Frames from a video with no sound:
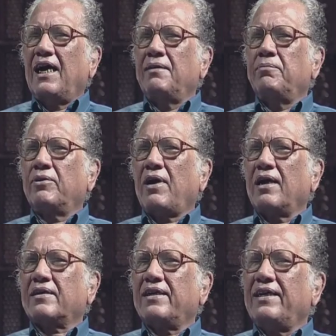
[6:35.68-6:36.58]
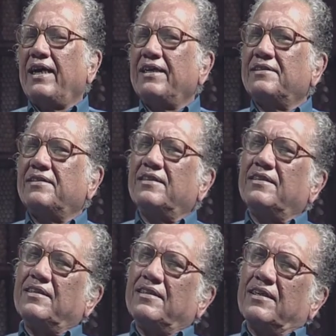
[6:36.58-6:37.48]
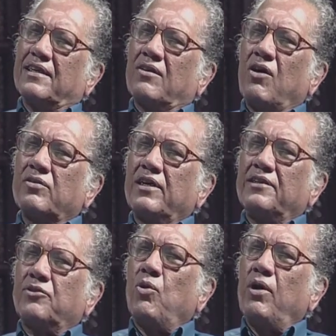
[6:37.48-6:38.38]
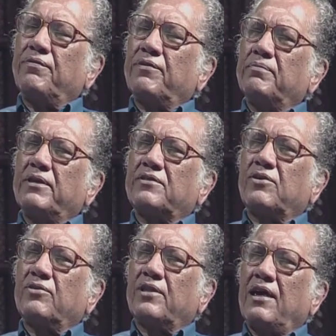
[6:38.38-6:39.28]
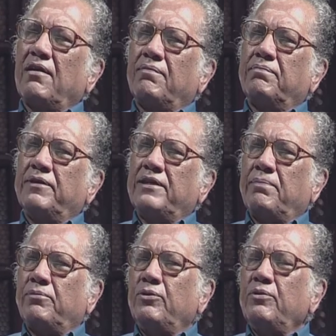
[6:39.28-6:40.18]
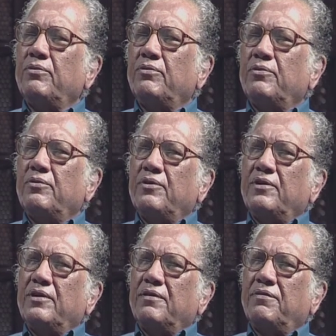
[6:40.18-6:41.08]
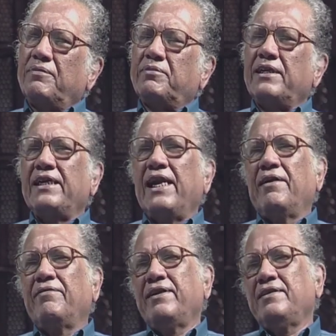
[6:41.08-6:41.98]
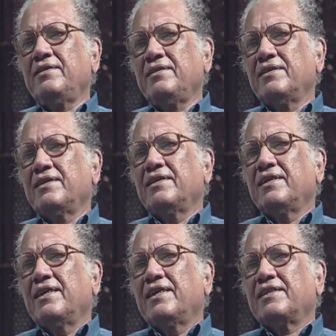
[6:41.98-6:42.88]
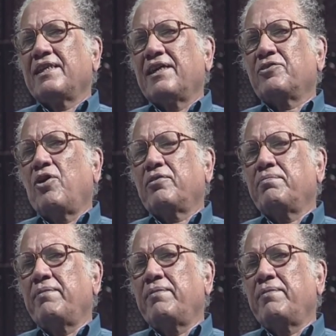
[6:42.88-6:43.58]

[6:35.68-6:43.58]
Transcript: Albuquerque had conquered Goa from the Sultan of Bijapur. 1511, they had got